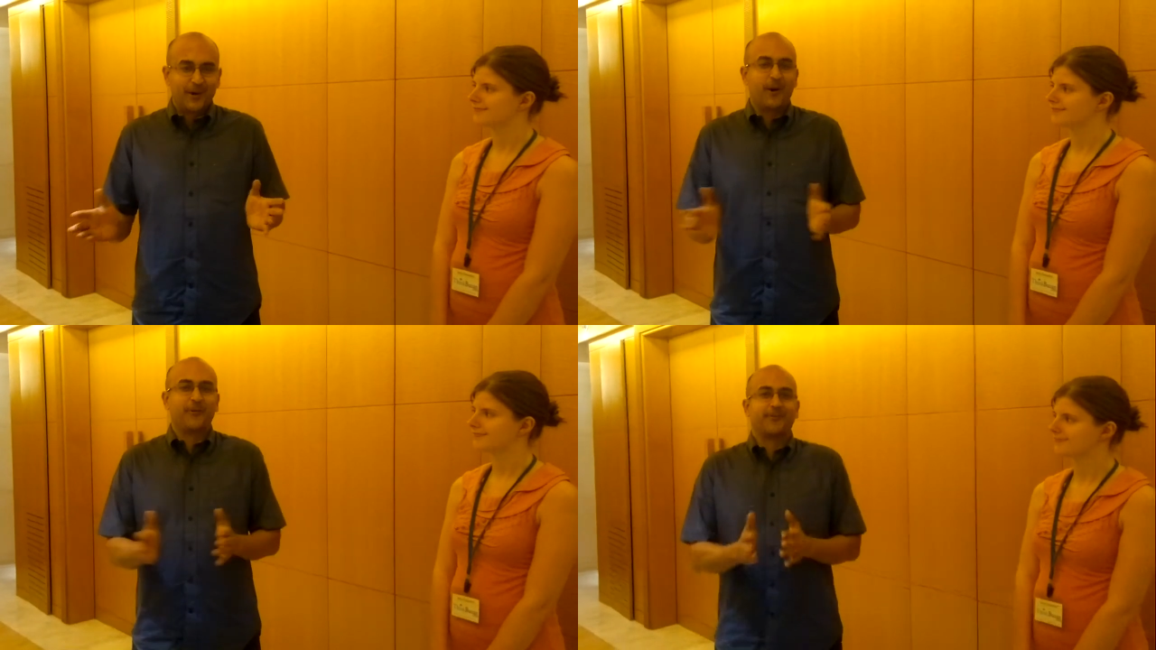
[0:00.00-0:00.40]

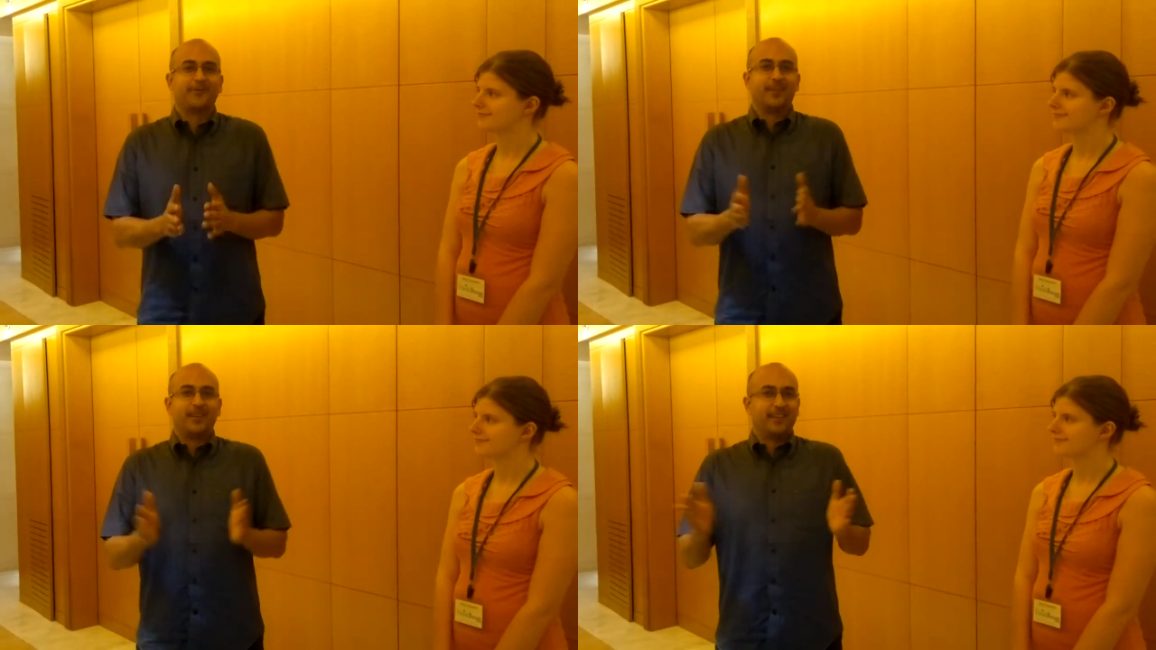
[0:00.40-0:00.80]
Speaker 1: of
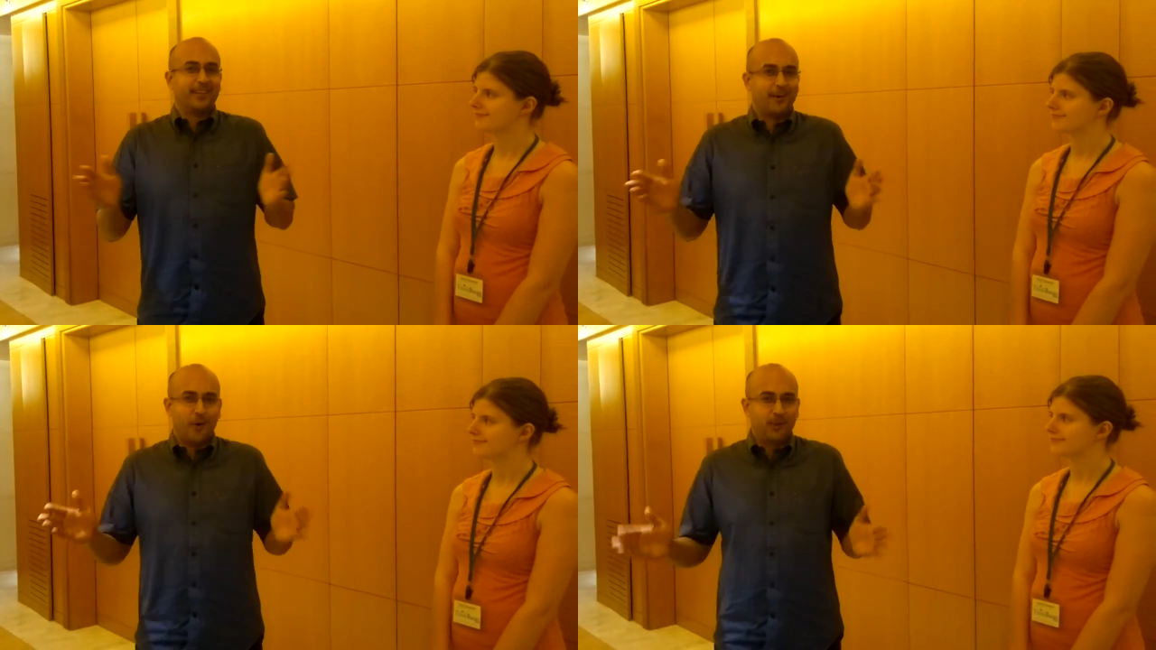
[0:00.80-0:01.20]

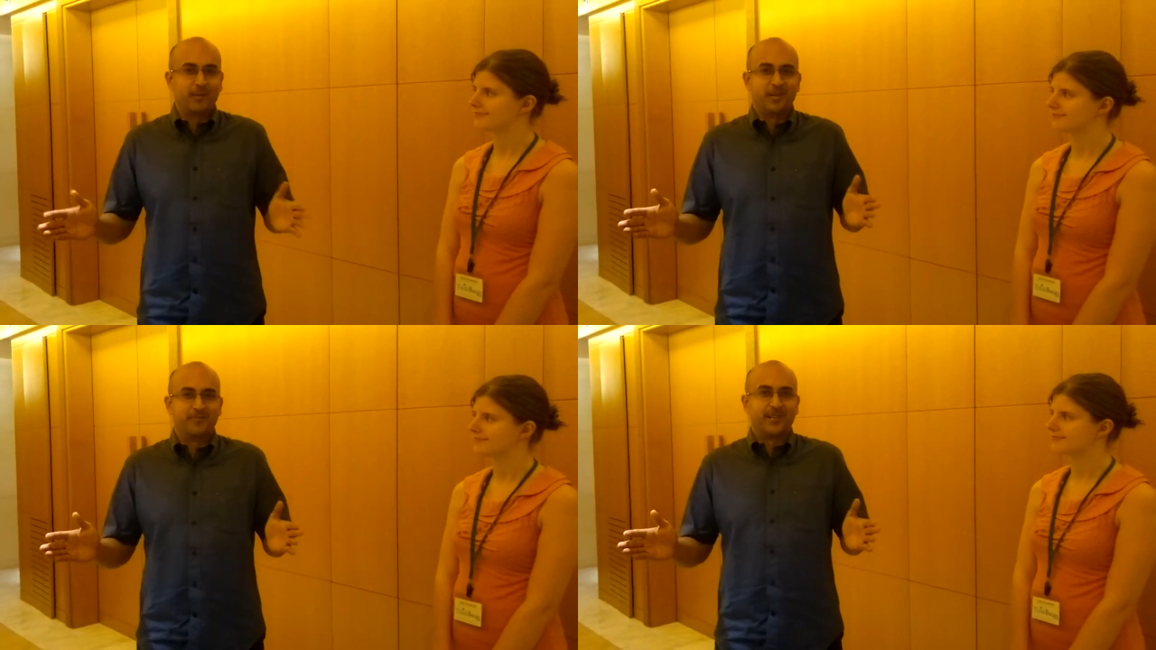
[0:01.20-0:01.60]
all the
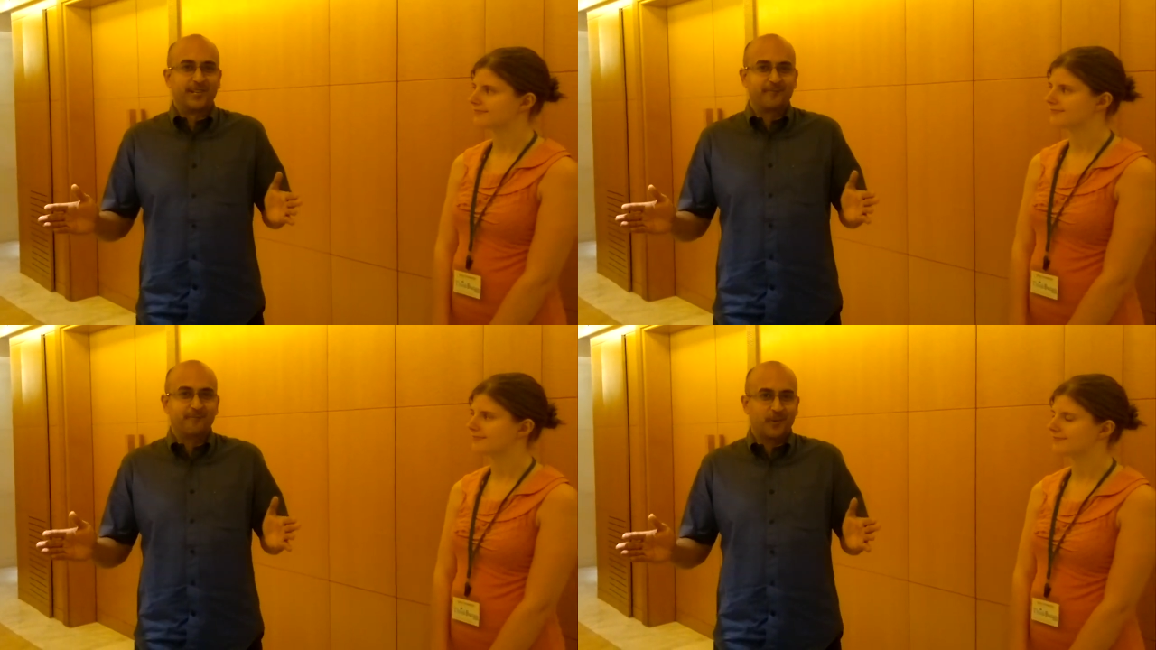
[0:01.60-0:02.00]
people,
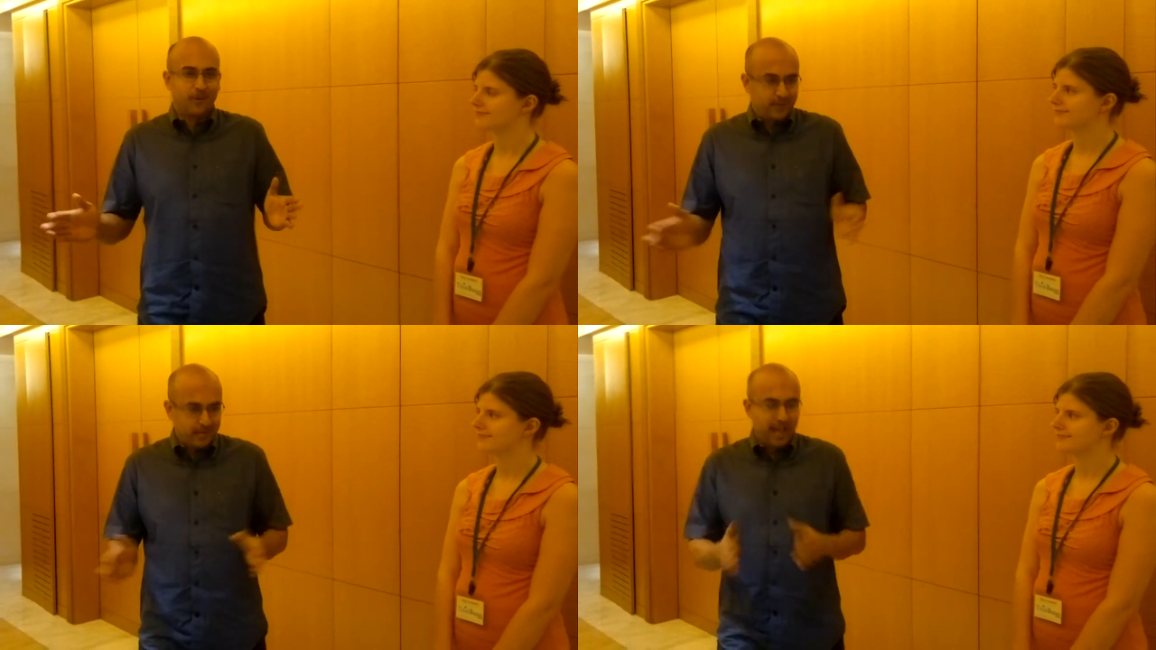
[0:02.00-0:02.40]
or
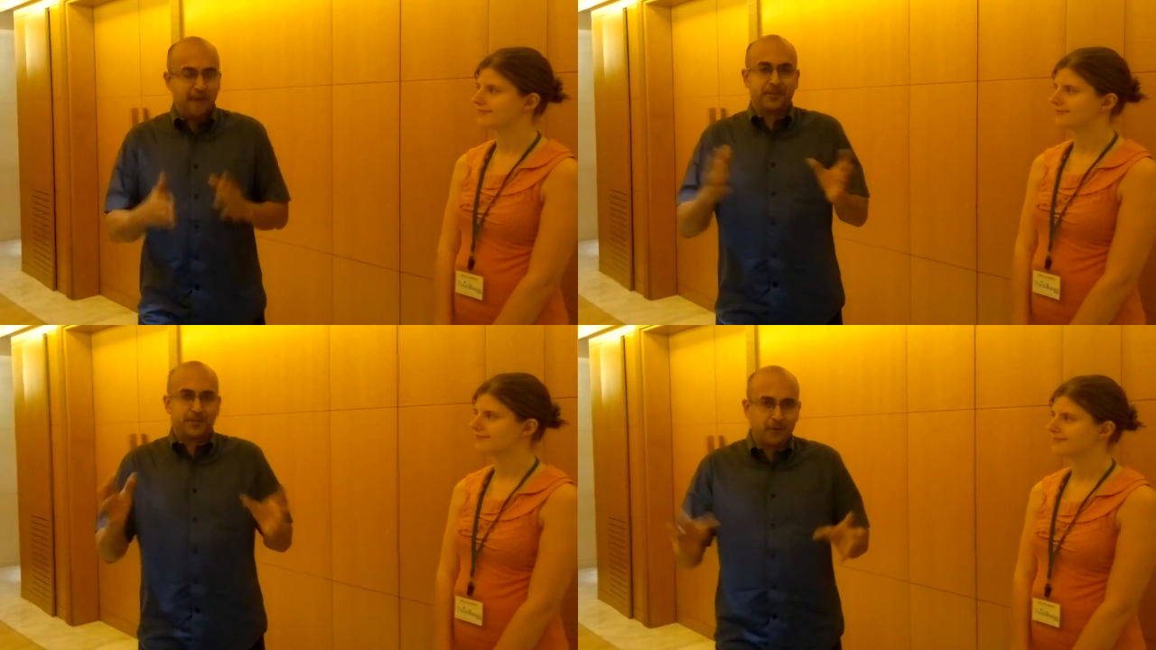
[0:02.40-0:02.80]
the
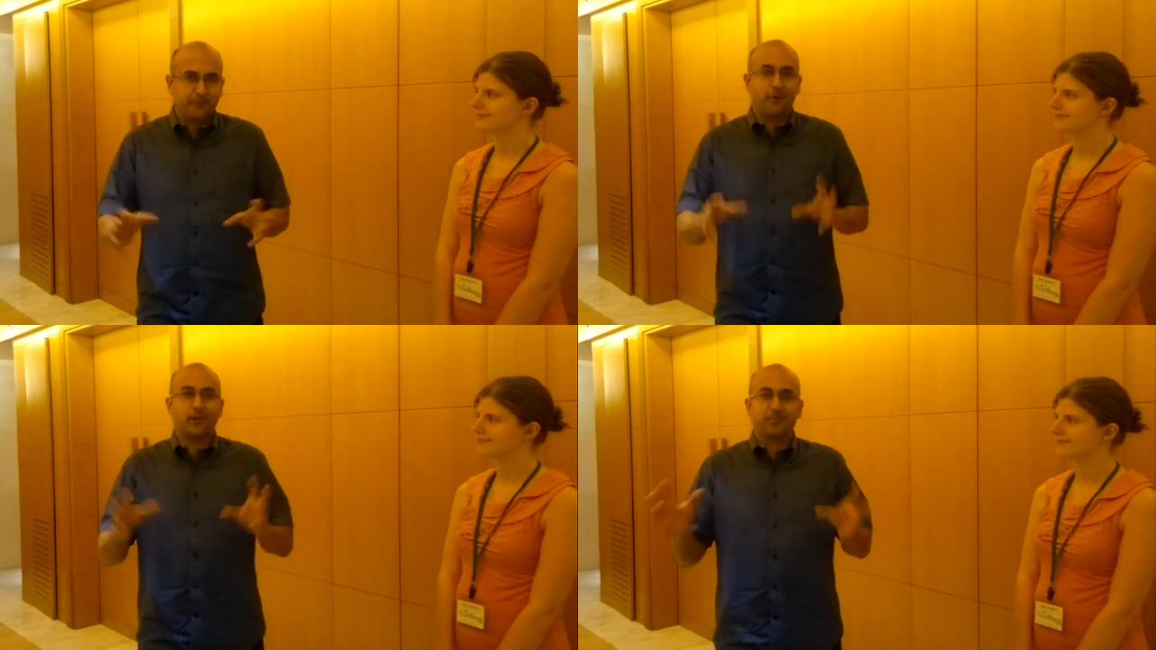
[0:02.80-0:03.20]
average of
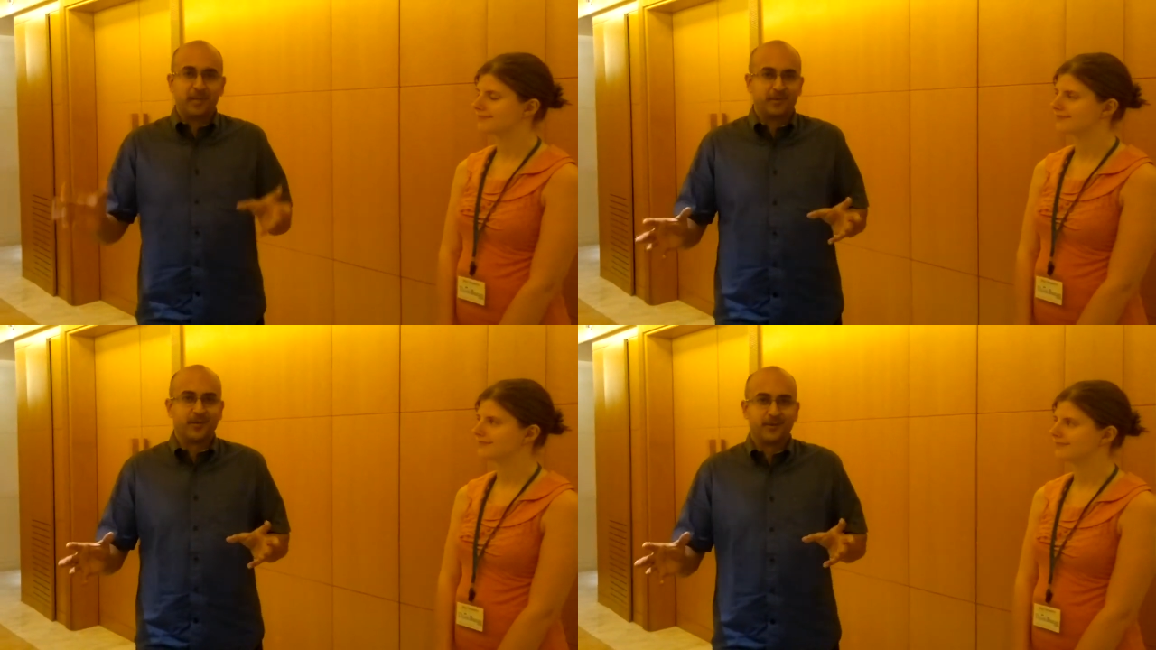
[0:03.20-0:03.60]
all the
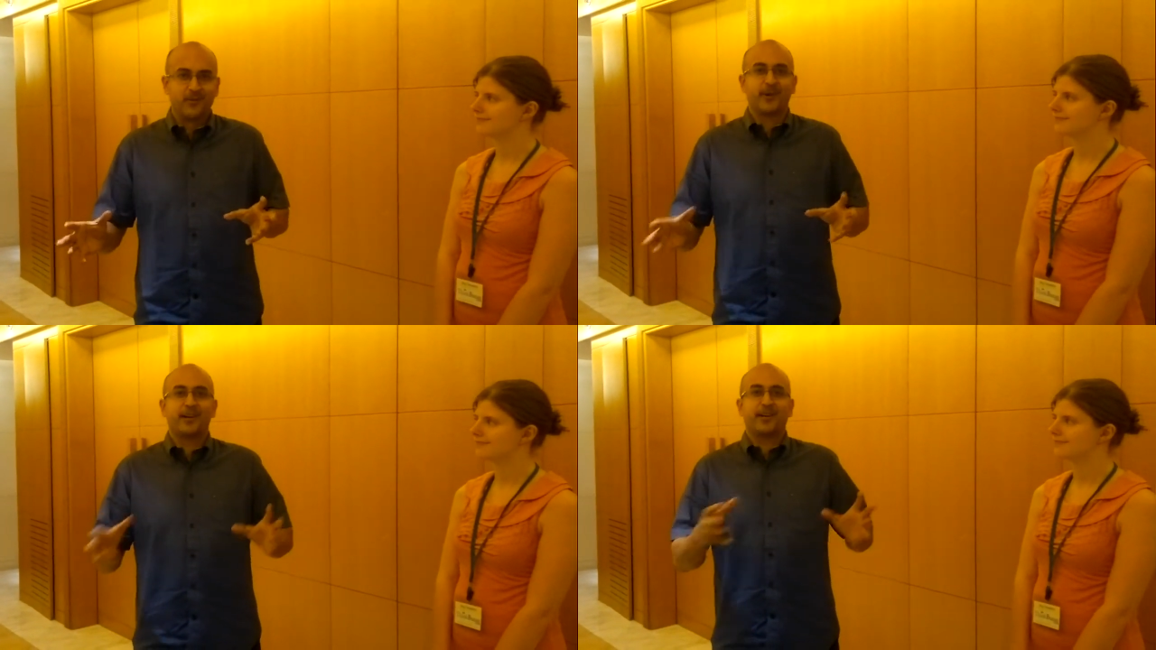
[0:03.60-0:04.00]
people who
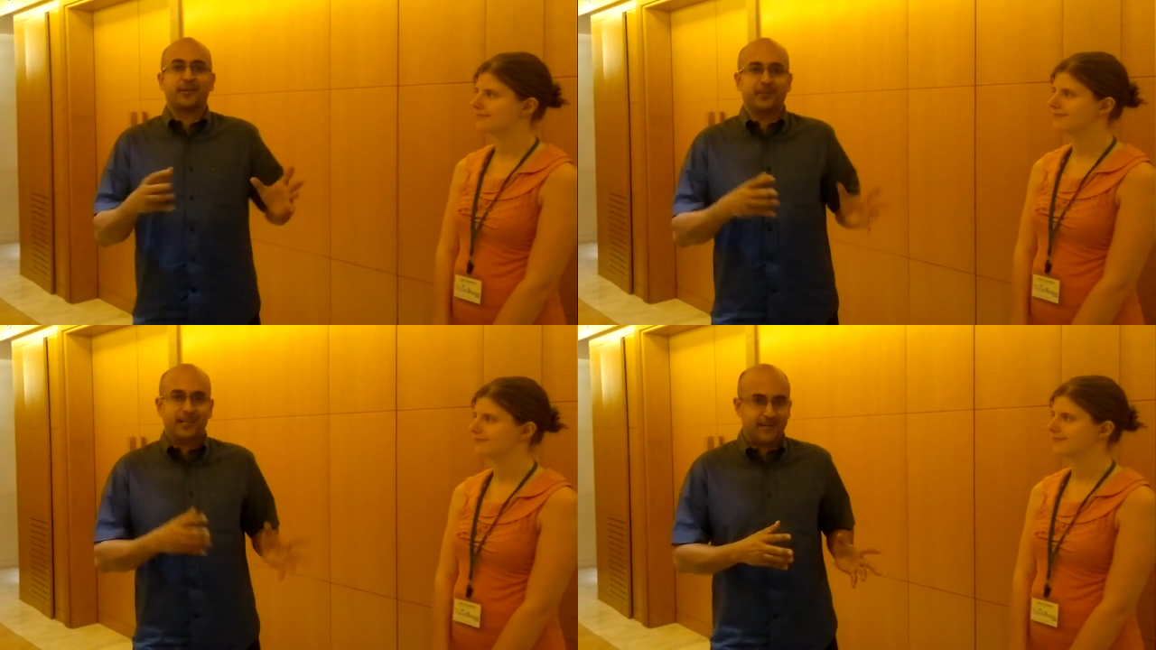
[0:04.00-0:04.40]
are in touch
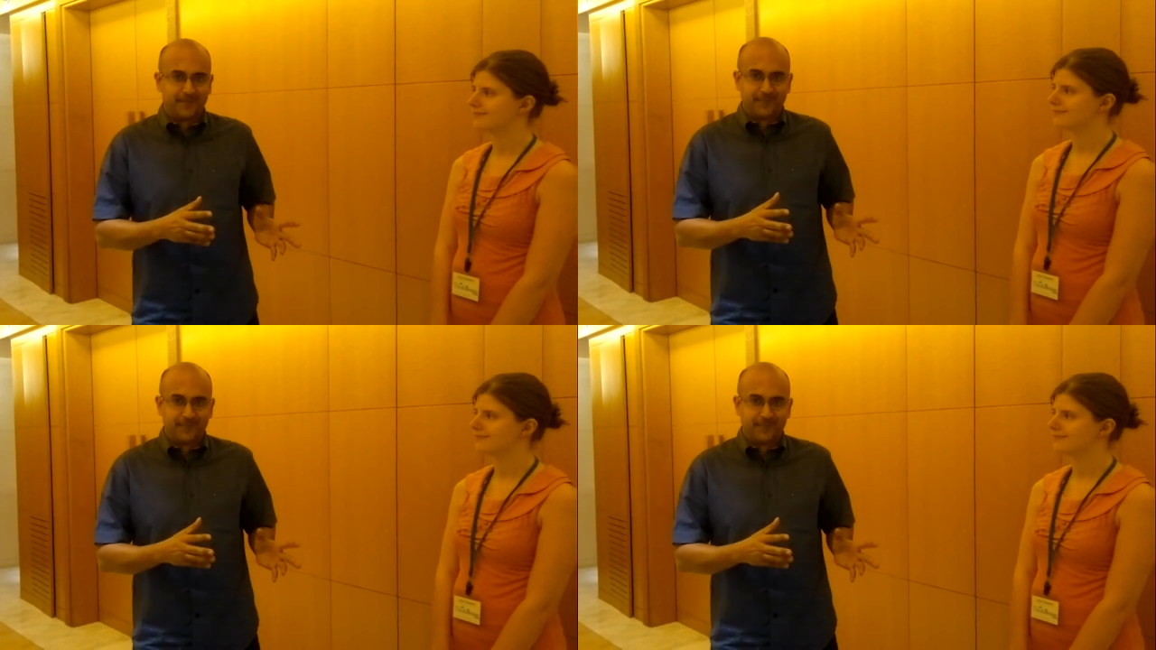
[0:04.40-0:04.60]
with her.